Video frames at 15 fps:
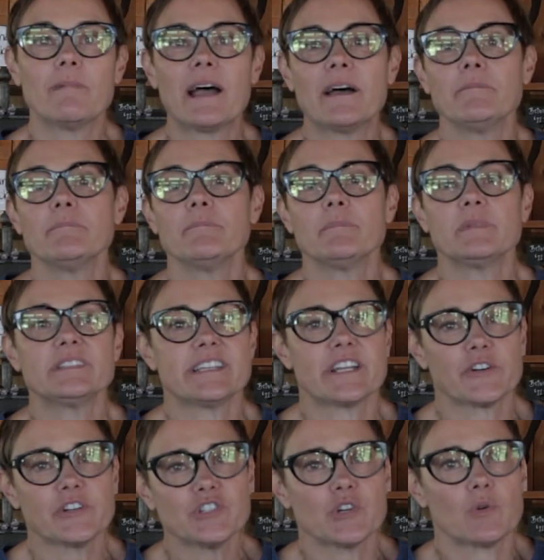I'm
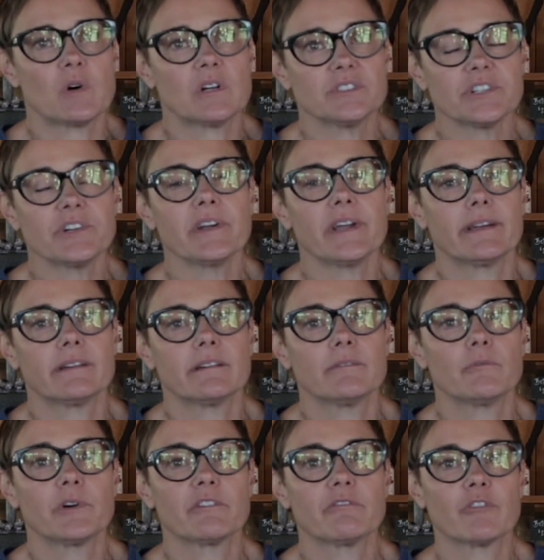Sarah Showalter, and
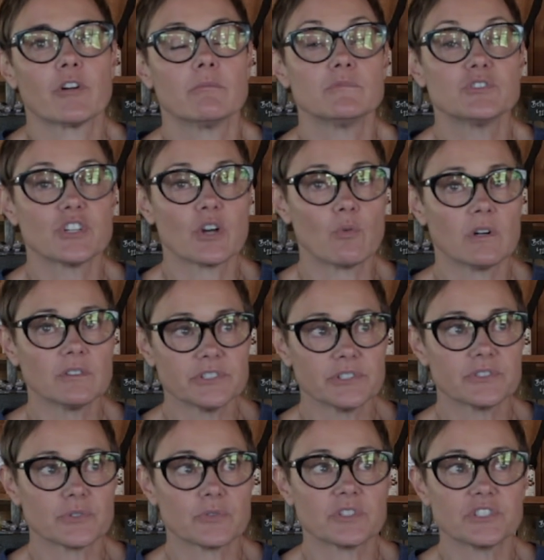we're from
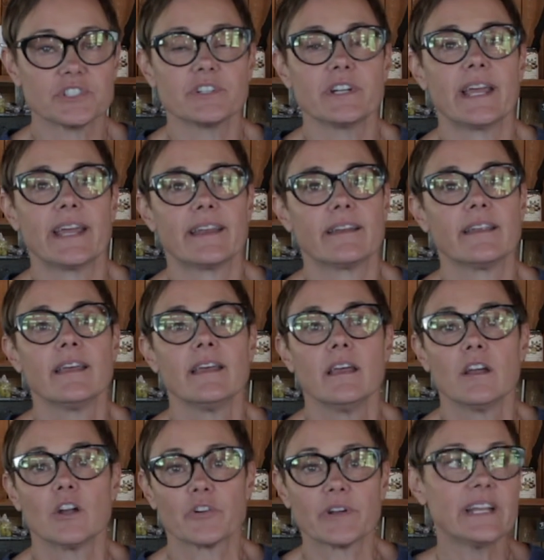Showalter's Orchard and
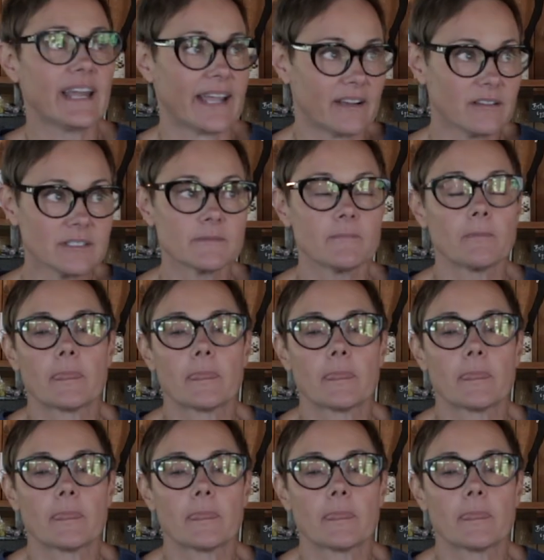Greenhouse.